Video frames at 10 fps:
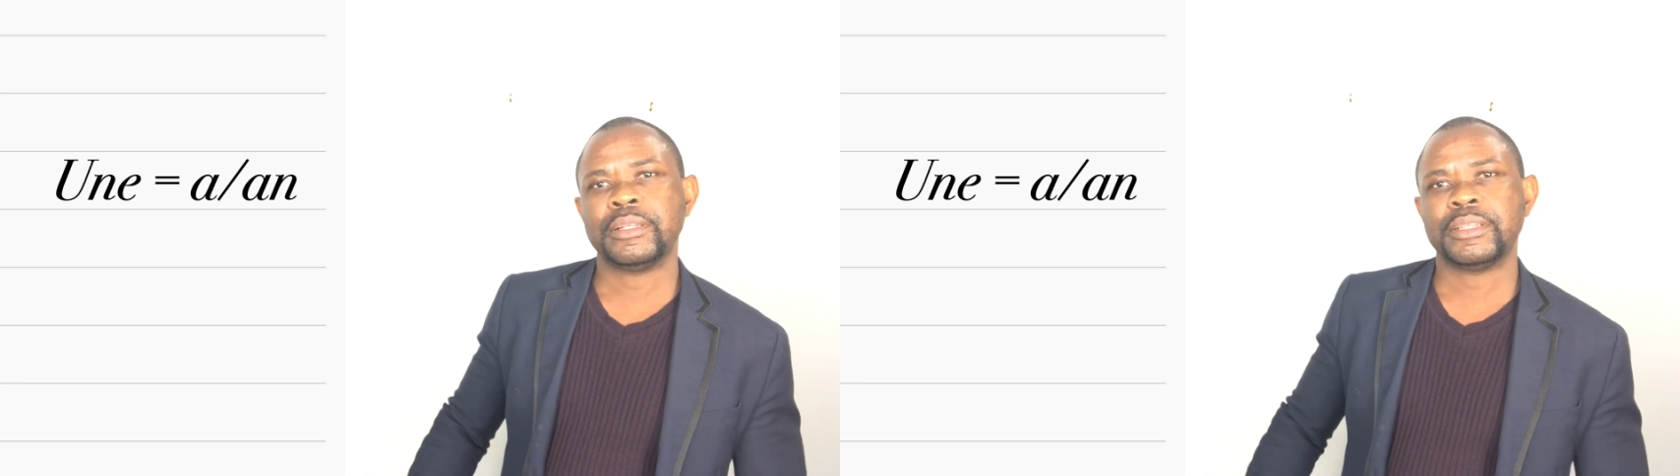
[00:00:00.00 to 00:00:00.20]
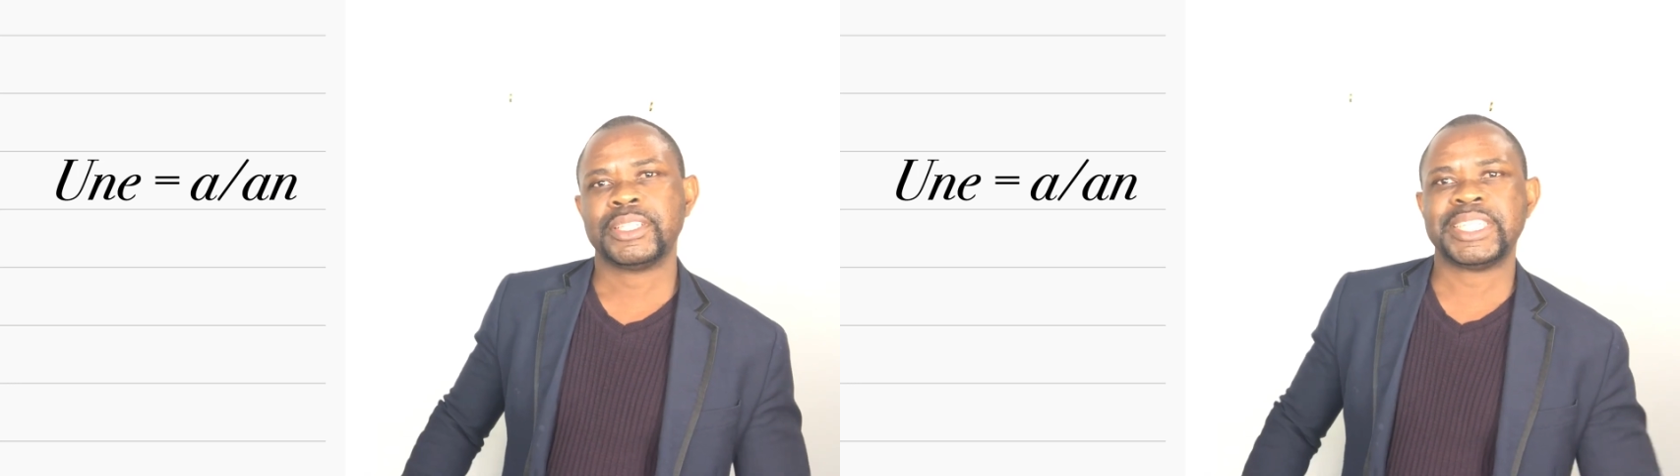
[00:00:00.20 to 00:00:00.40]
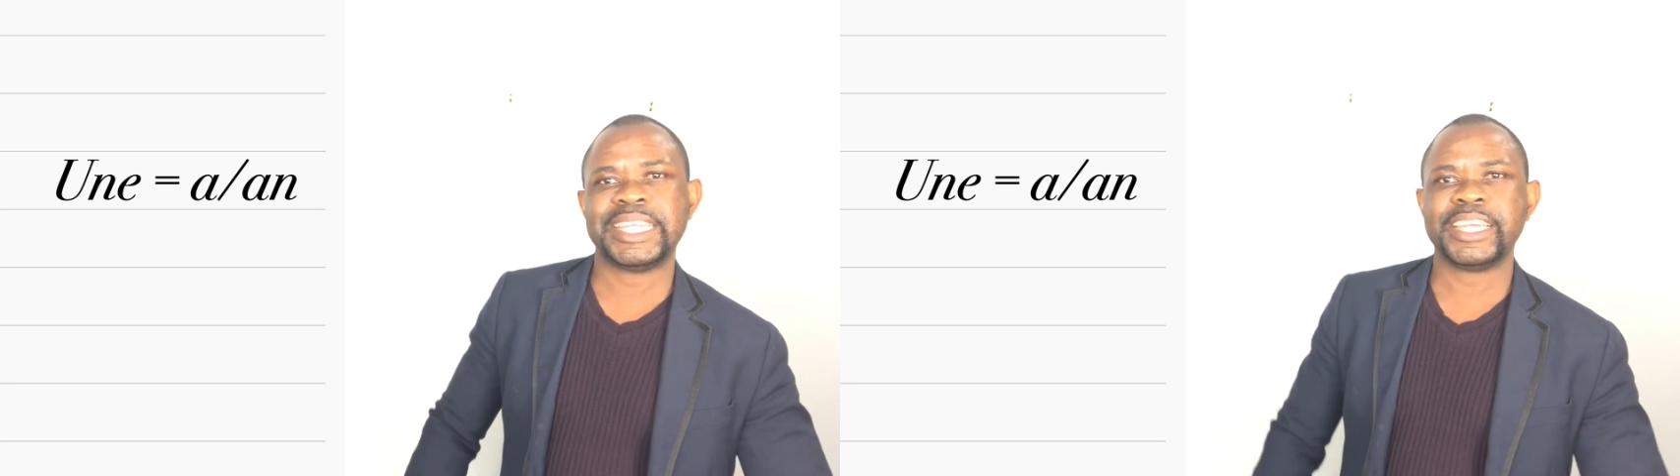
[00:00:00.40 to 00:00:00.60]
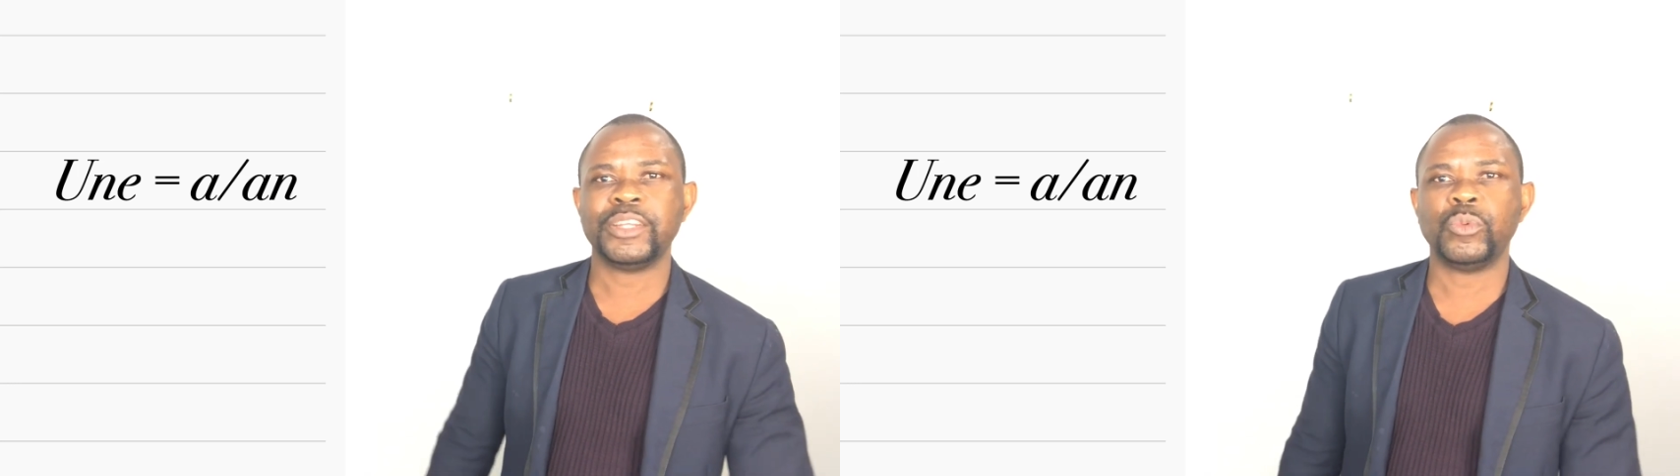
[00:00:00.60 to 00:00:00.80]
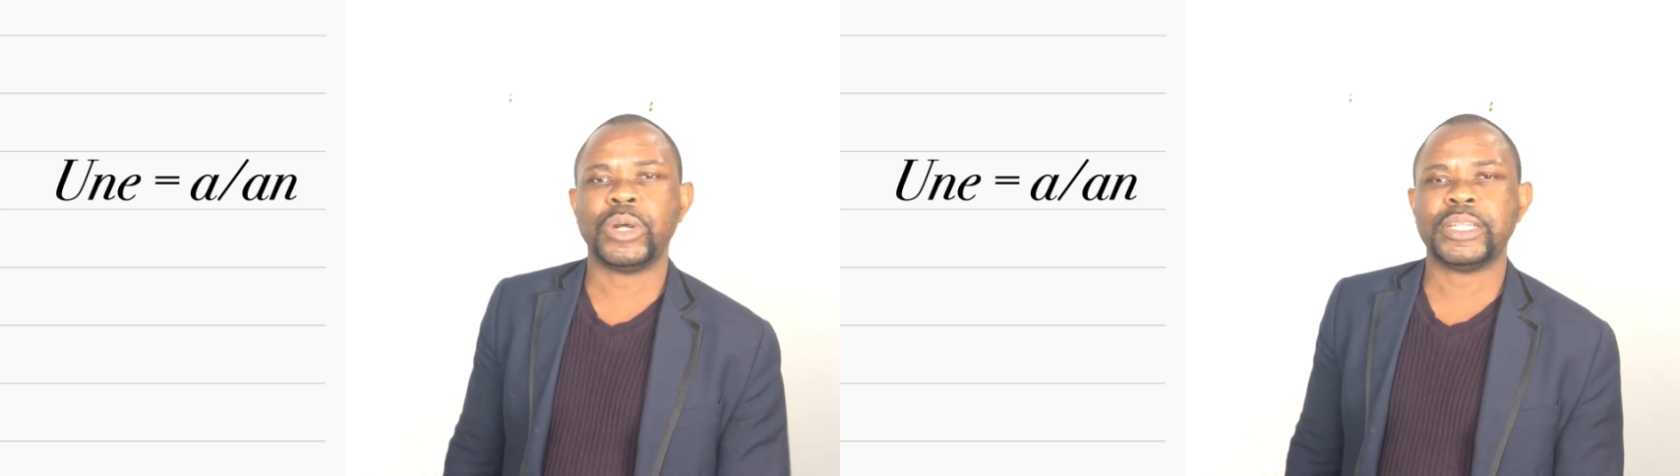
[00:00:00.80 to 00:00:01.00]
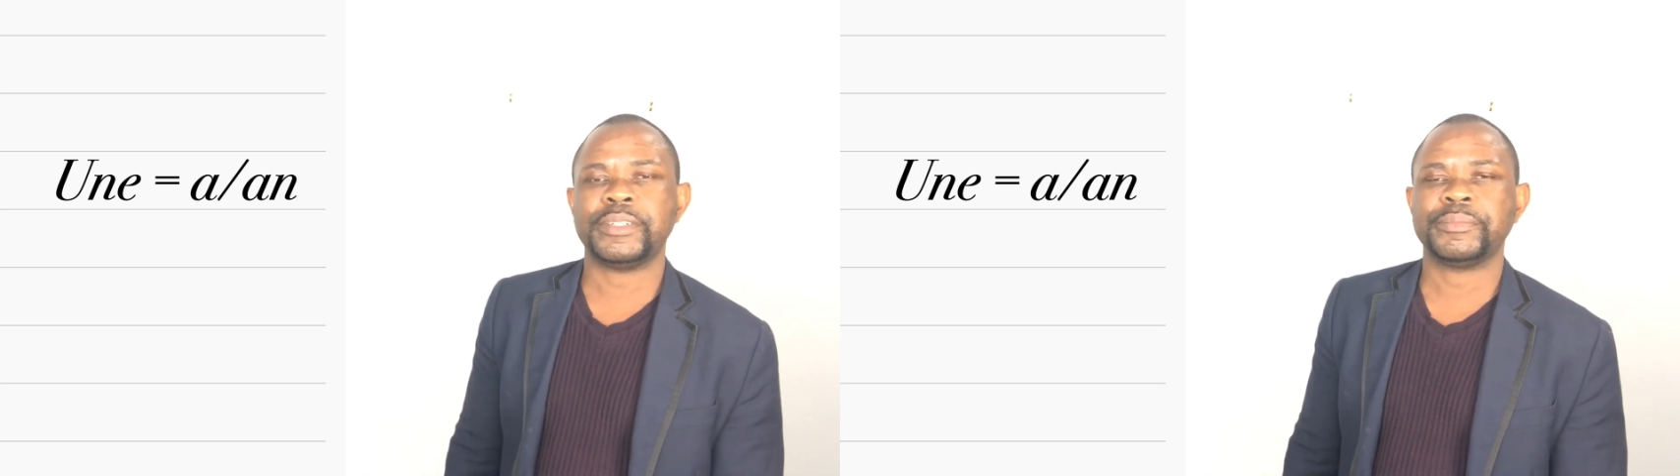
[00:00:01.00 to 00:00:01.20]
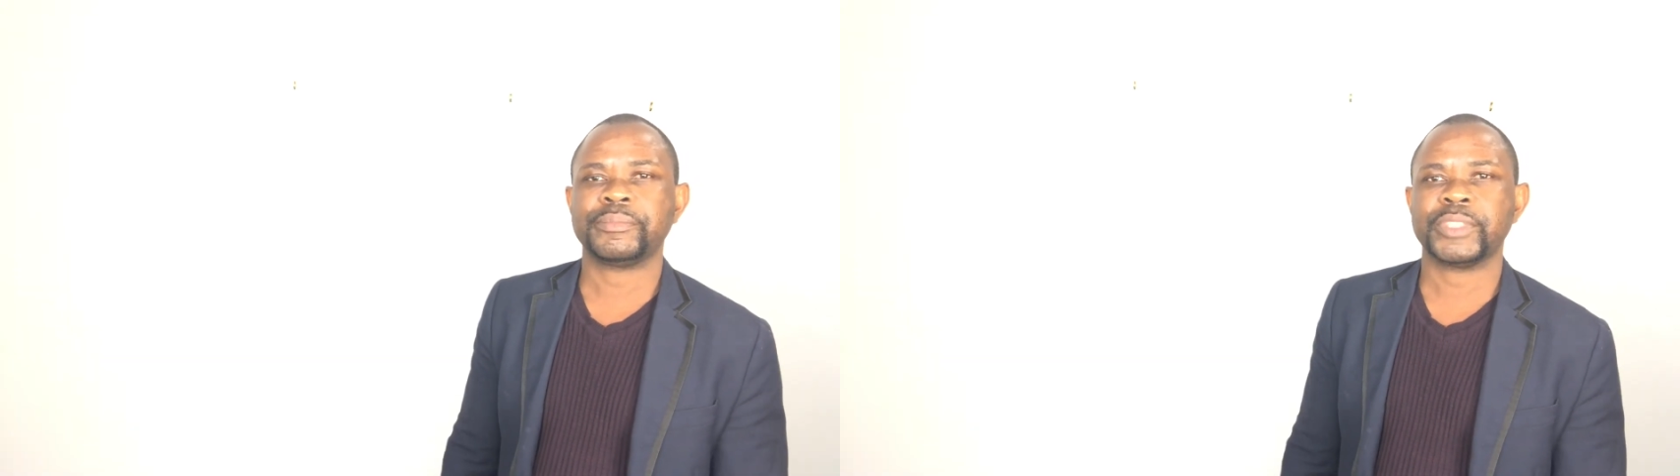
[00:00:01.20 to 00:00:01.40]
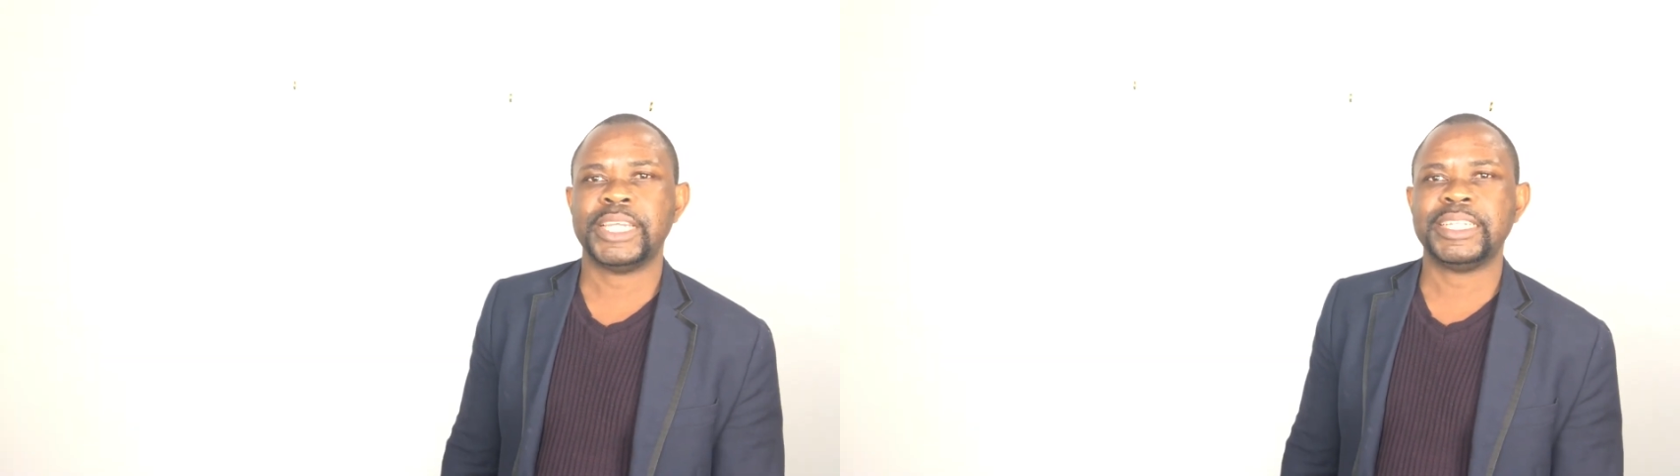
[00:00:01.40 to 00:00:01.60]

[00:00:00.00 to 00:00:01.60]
Second one. And